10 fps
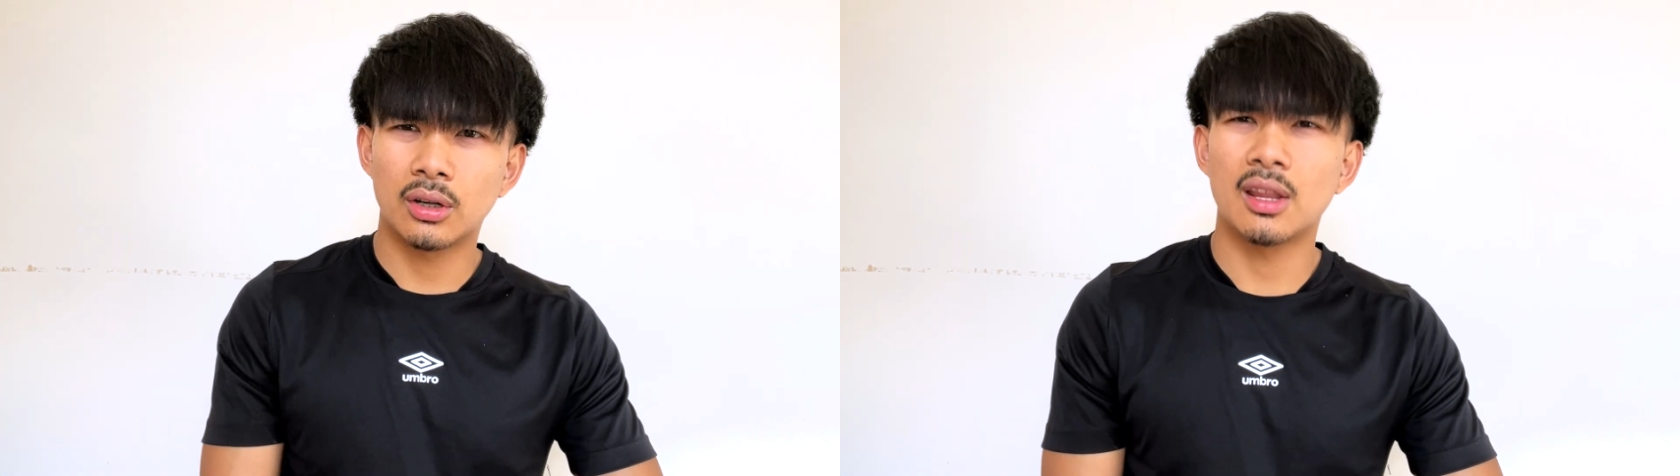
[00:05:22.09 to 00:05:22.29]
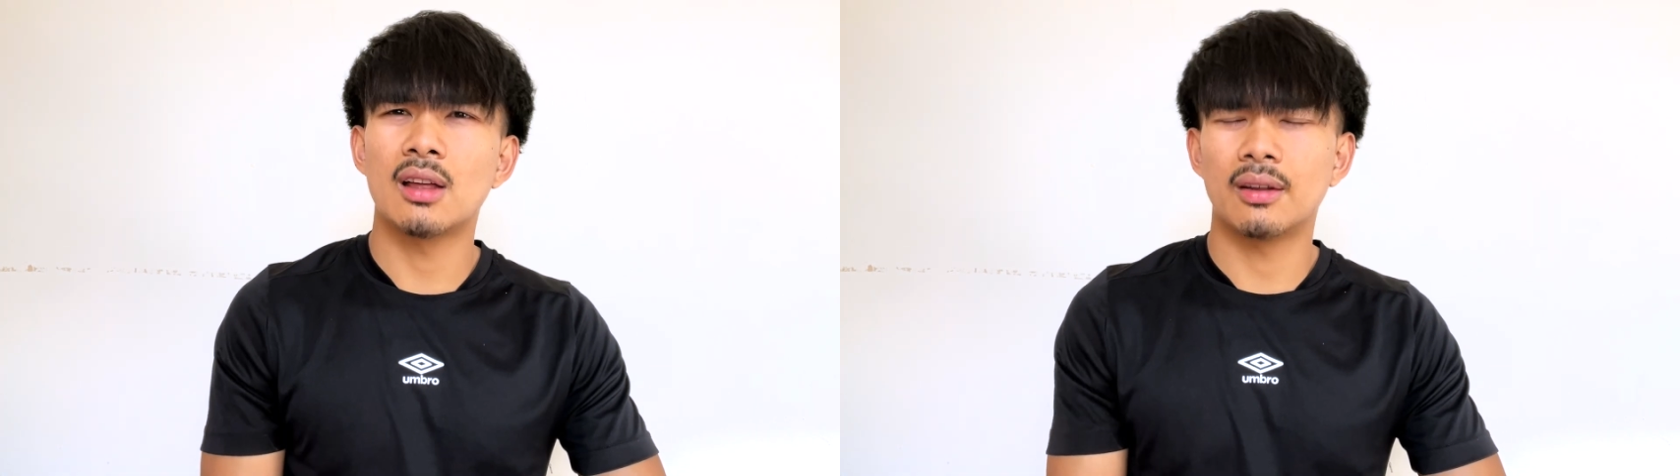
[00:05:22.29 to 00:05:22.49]

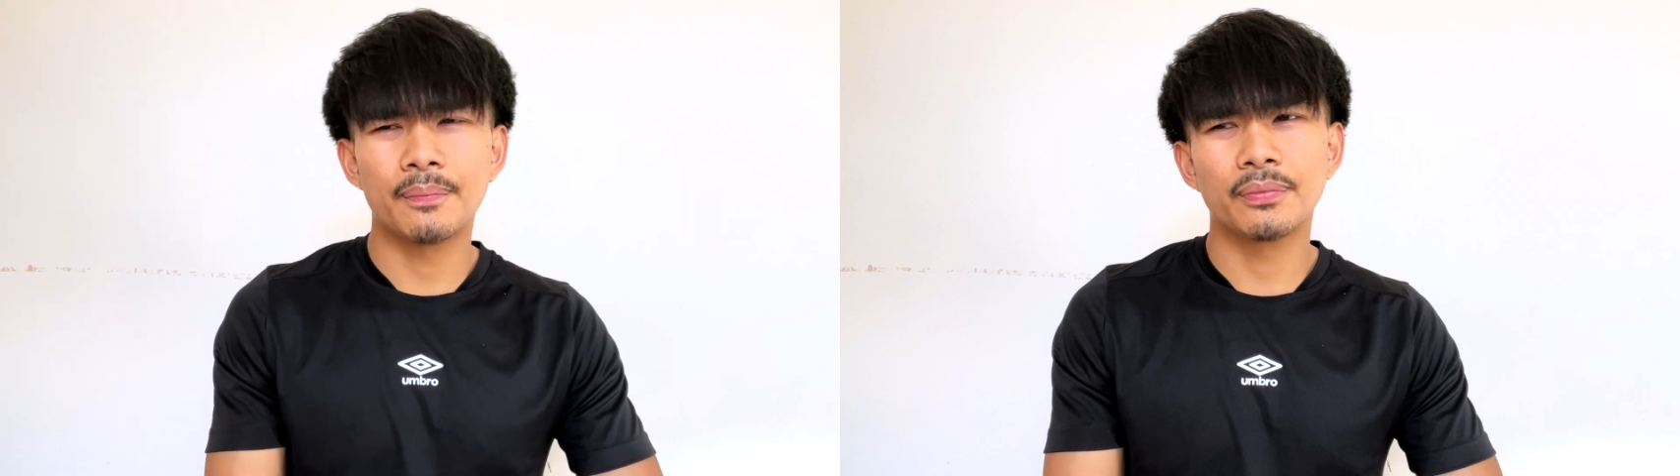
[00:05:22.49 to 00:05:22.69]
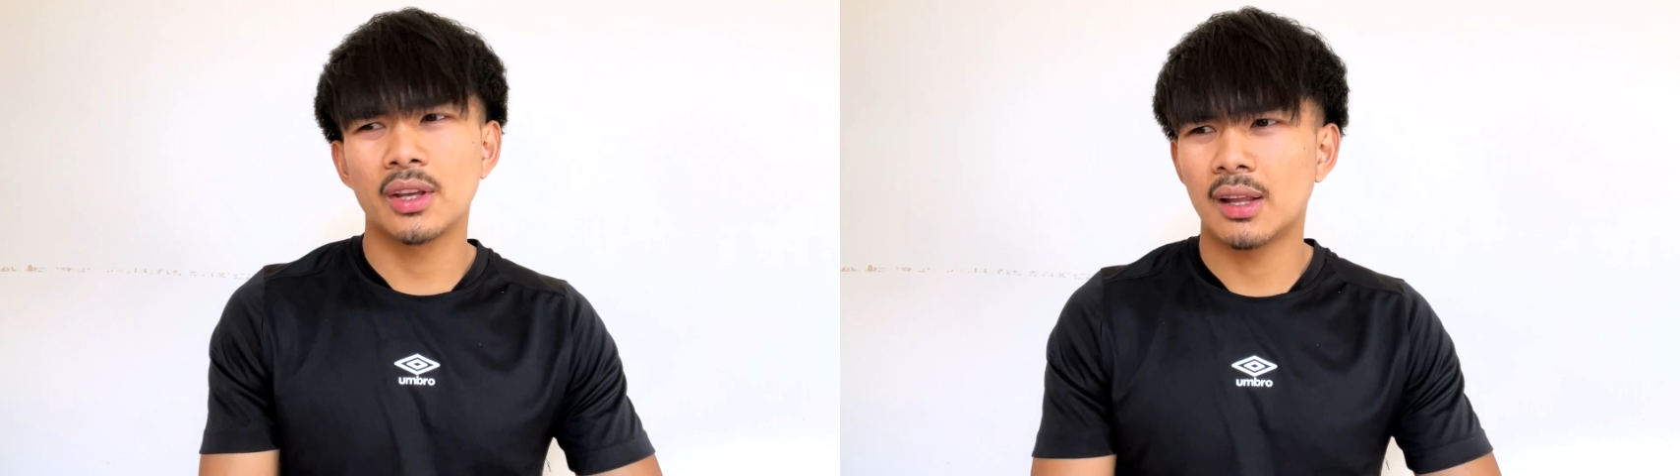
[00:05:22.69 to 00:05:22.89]
Oh,
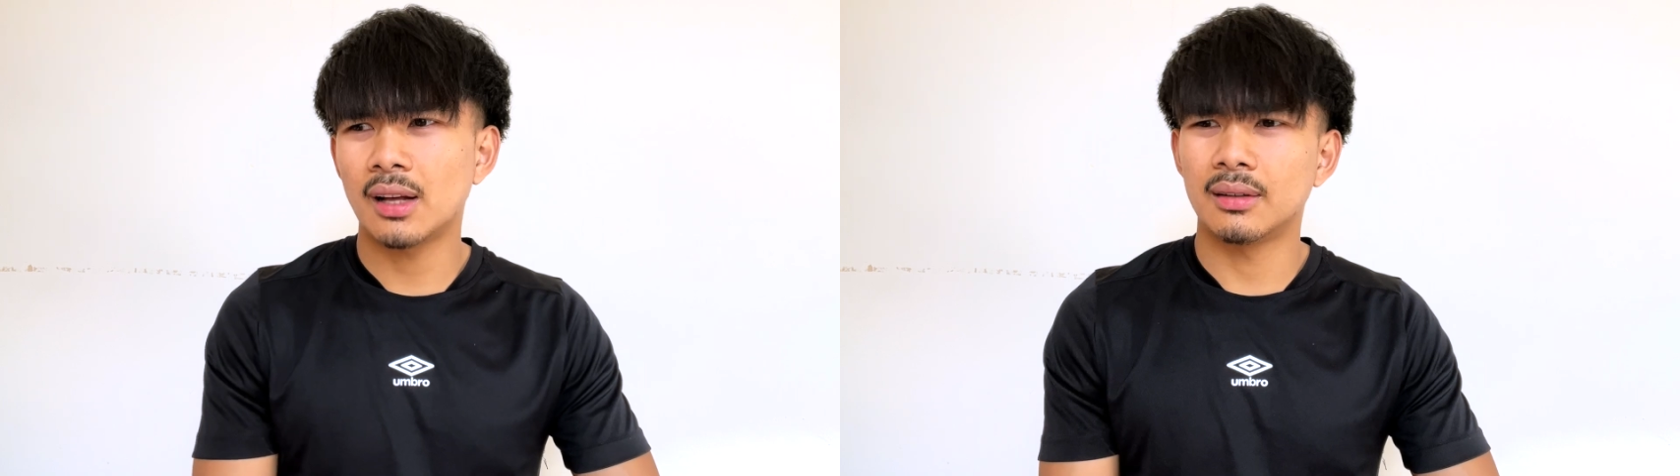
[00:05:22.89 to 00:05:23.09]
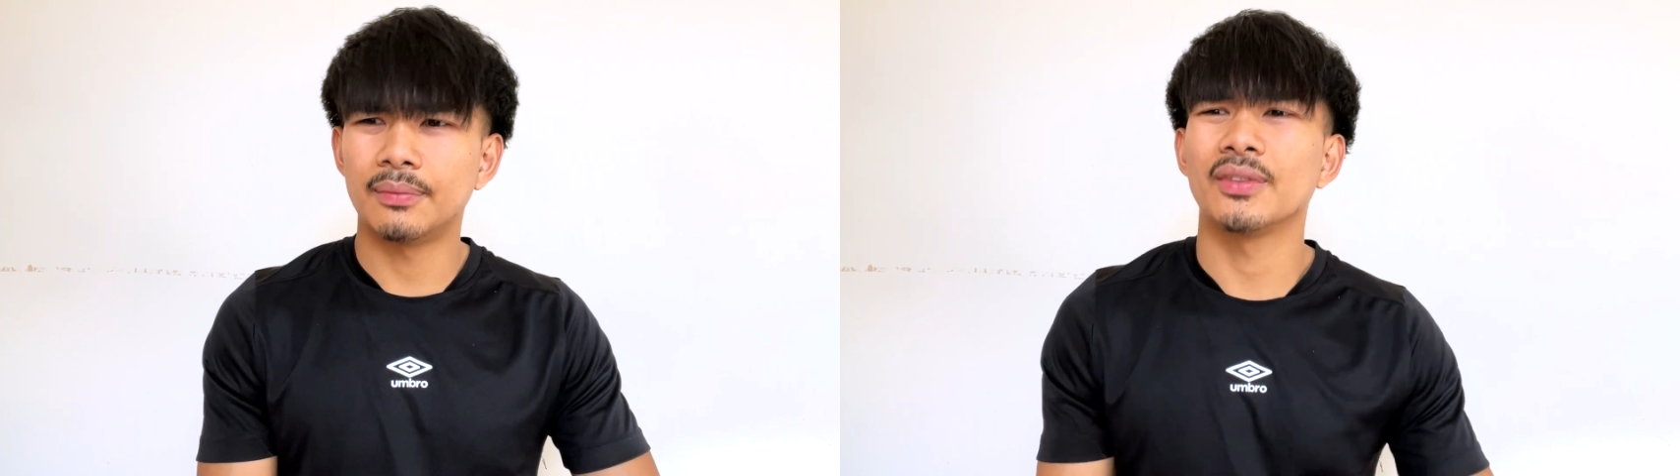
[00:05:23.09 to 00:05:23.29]

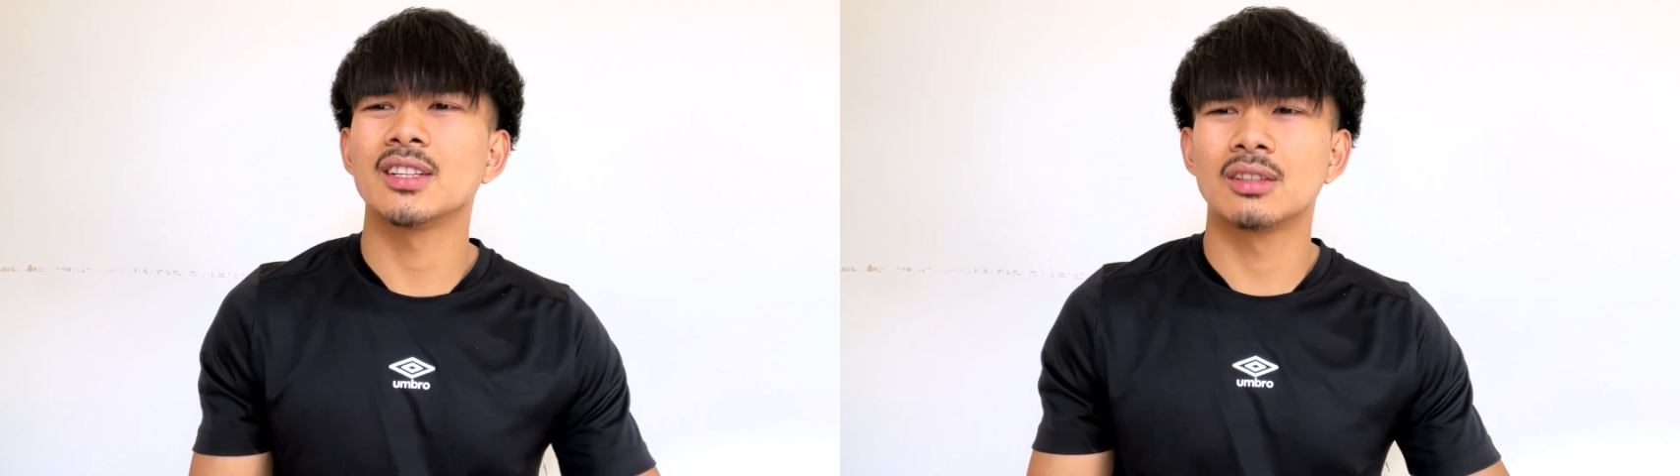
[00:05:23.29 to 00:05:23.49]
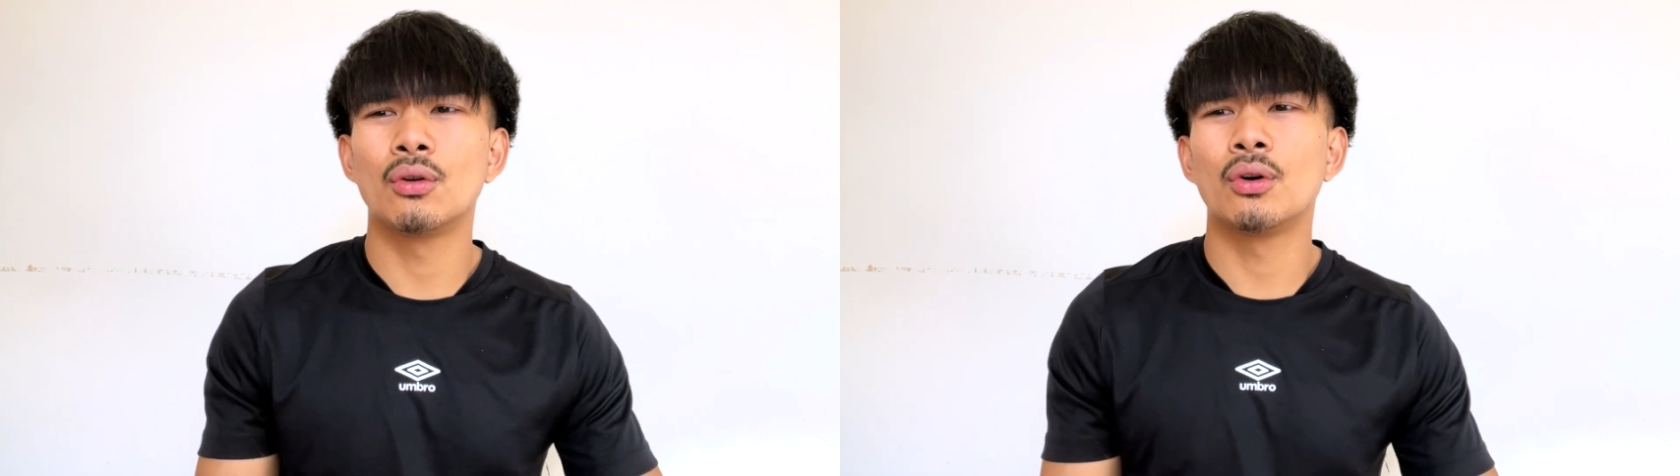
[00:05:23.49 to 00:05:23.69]

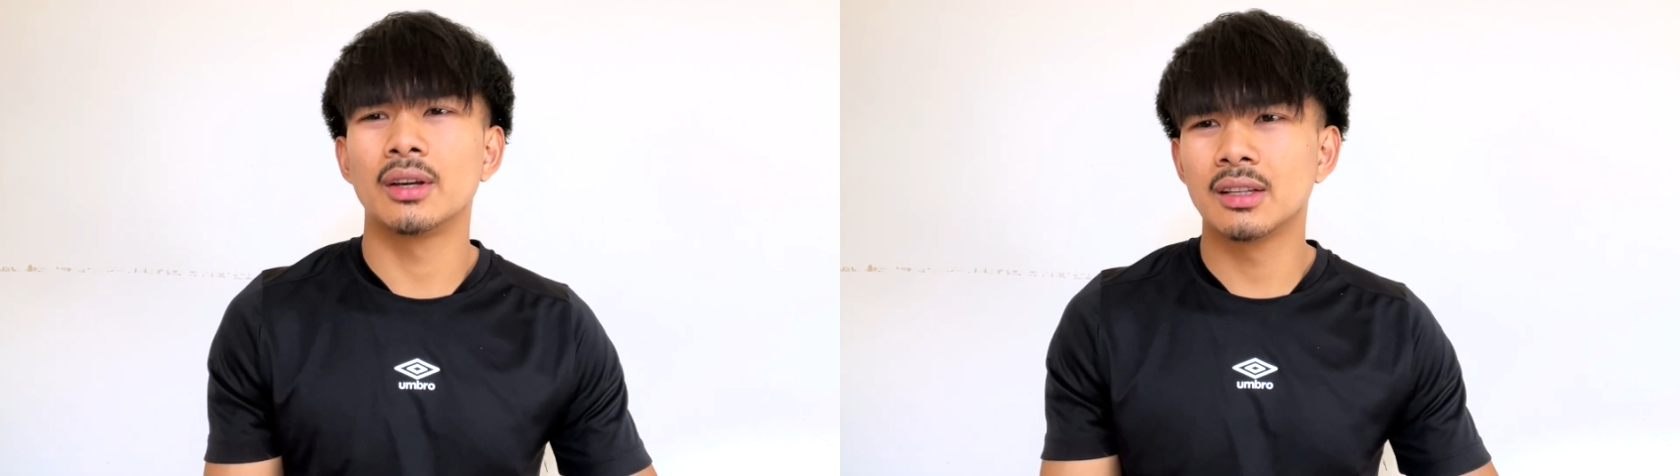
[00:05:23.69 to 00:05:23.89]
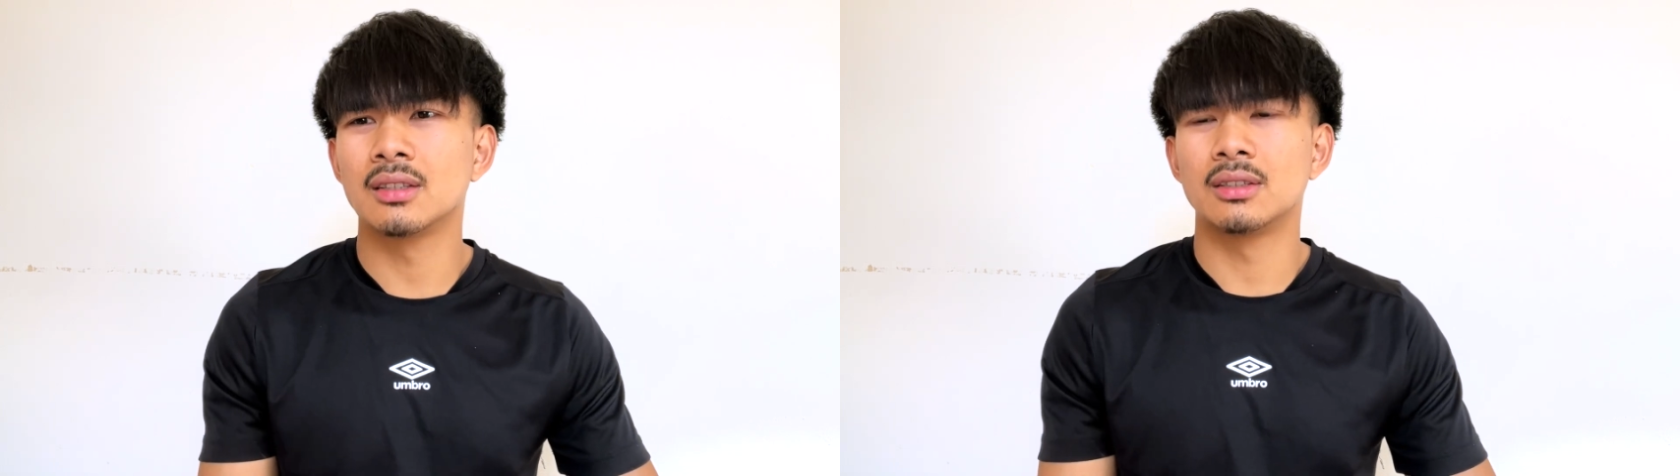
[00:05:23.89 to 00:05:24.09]
that's
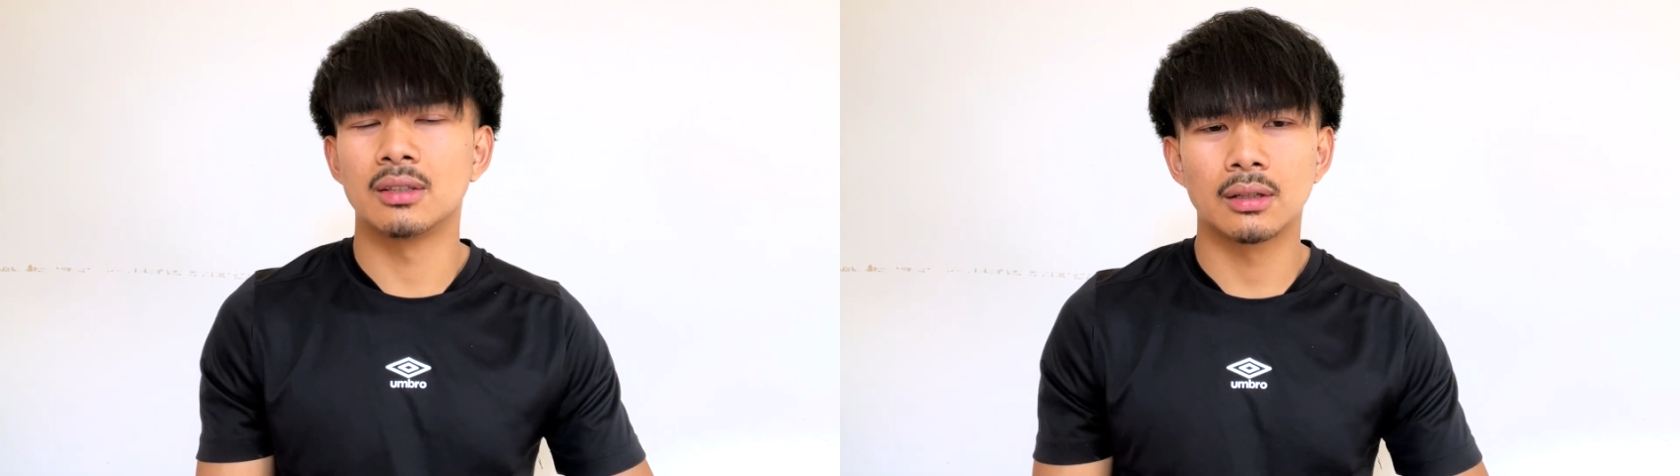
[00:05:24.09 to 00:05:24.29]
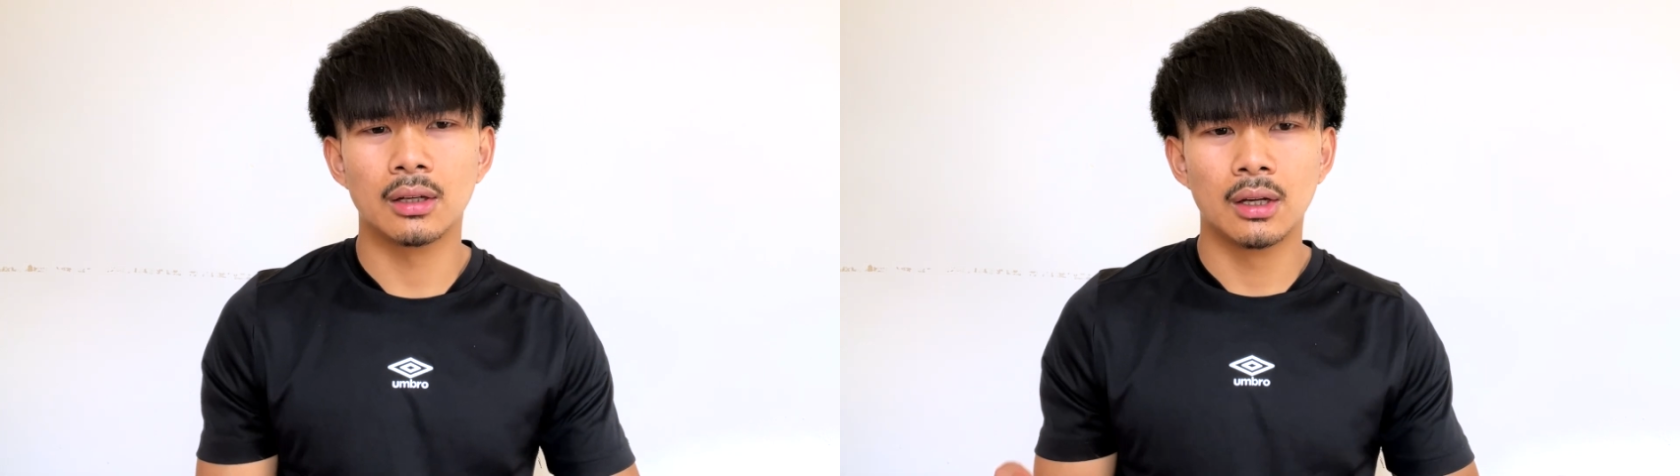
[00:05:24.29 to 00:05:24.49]
annoying, isn't it?